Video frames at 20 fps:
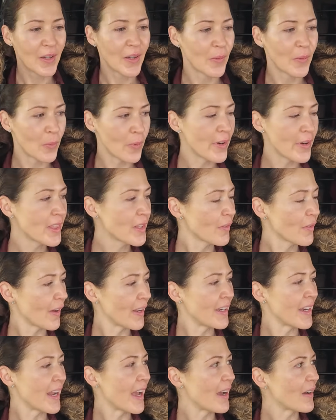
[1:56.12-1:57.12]
we're in the
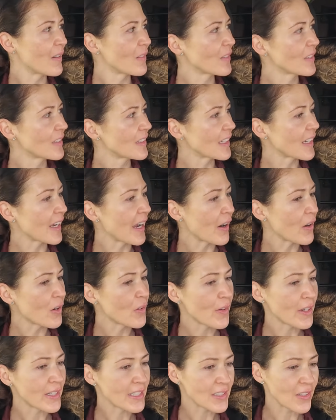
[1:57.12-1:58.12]
van now. The
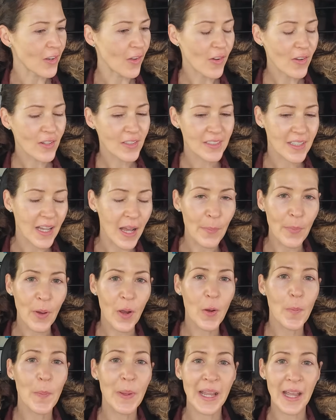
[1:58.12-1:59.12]
caravan is locked. I'm
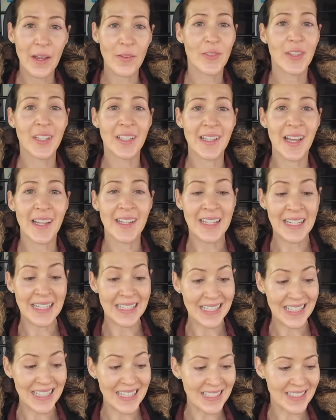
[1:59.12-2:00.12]
hoping everything that I need
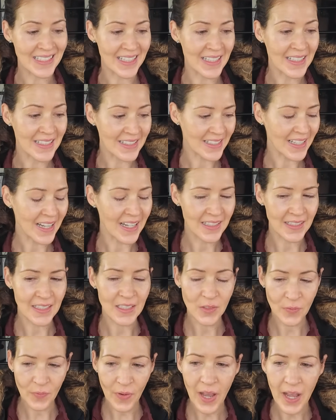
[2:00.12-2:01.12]
is inside
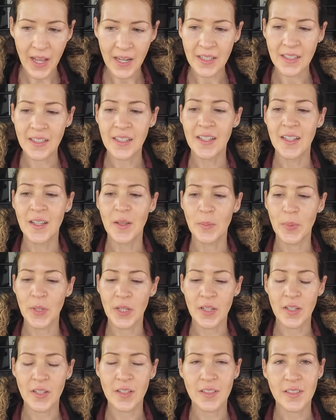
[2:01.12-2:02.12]
this van
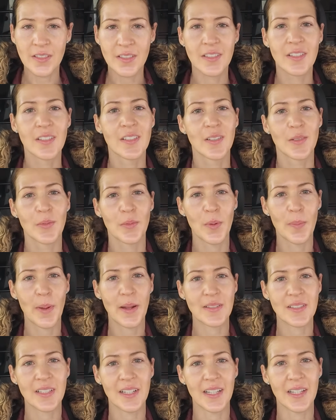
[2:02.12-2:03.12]
because we're
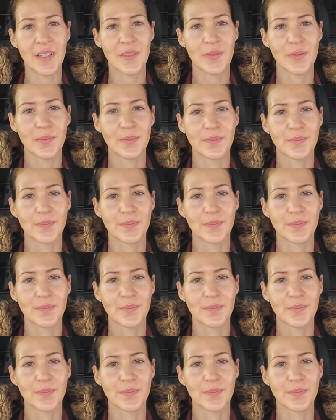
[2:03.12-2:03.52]
about to leave.